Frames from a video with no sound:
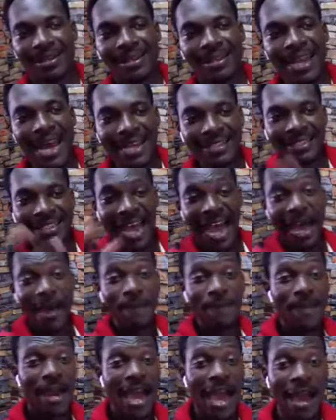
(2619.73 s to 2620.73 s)
Last
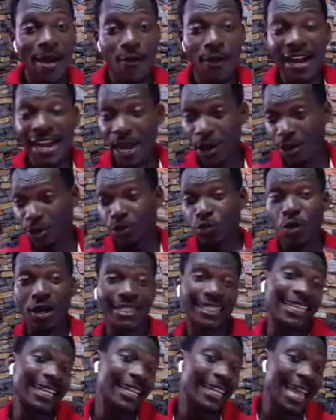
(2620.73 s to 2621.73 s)
time, when I was
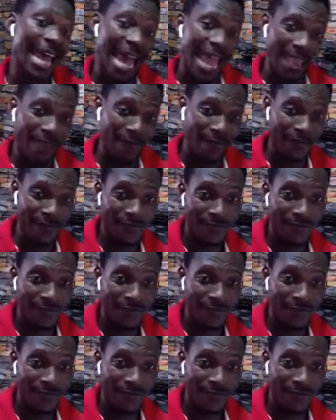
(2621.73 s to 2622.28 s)
watching live,